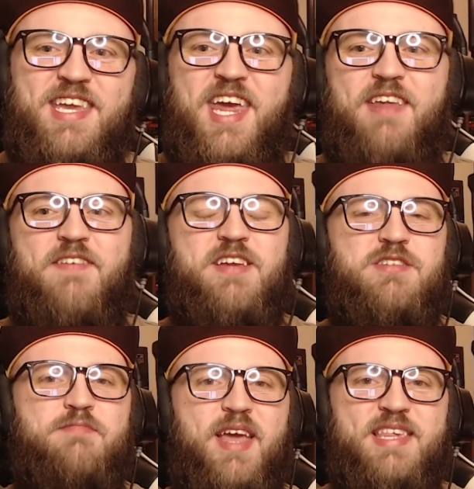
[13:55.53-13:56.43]
and it
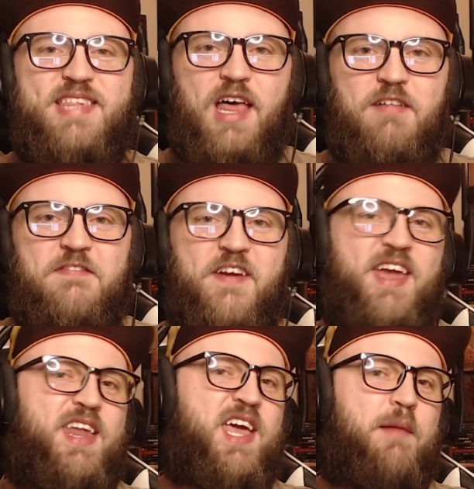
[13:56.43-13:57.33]
features myself
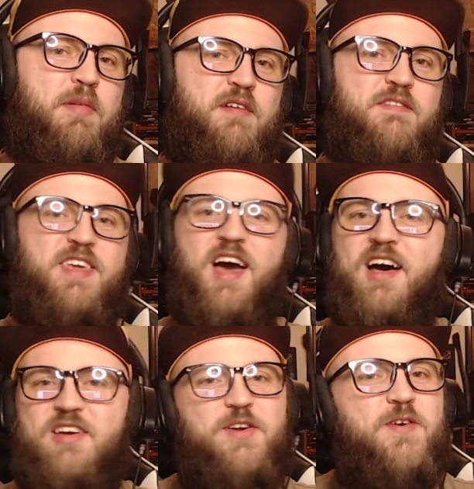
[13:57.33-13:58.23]
and a couple of
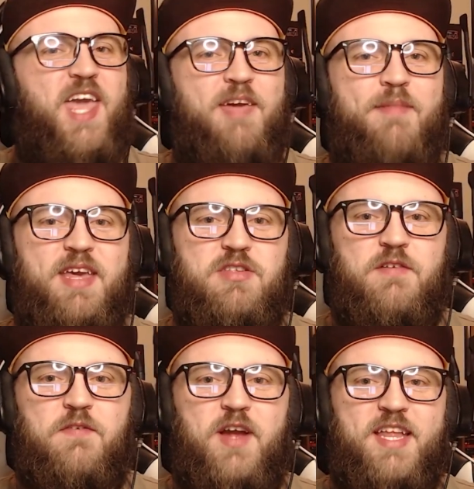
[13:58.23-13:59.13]
Yahoo Game Master
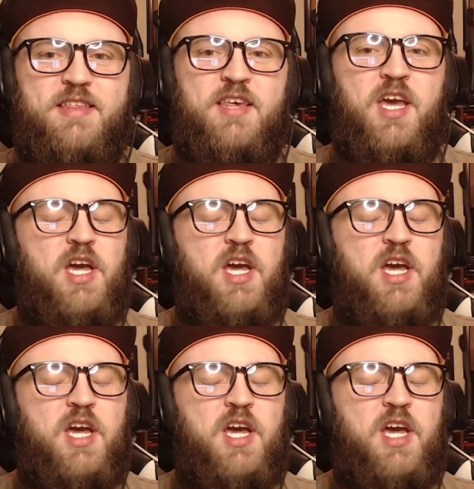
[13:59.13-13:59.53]
friends